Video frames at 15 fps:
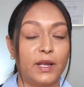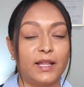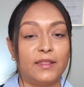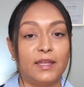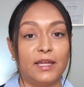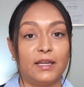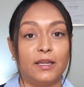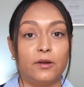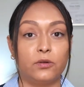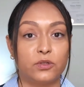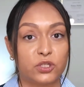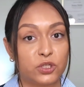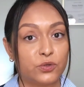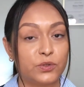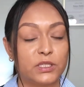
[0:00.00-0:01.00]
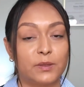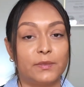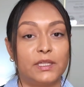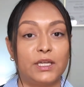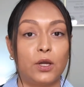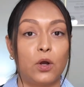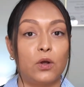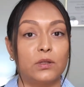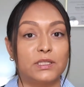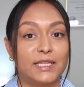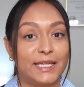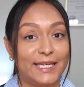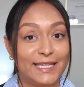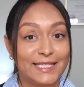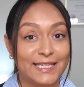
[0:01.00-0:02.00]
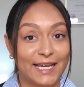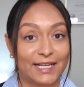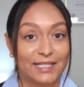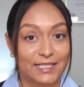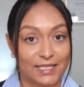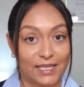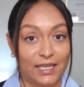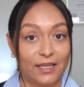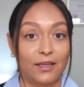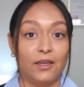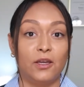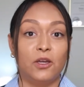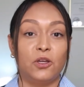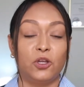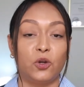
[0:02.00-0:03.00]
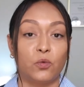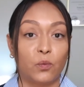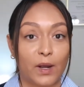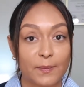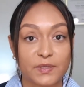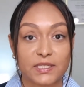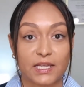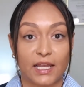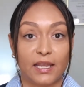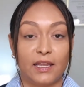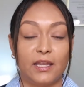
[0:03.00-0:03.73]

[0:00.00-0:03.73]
and then it'll do something called indexing your website.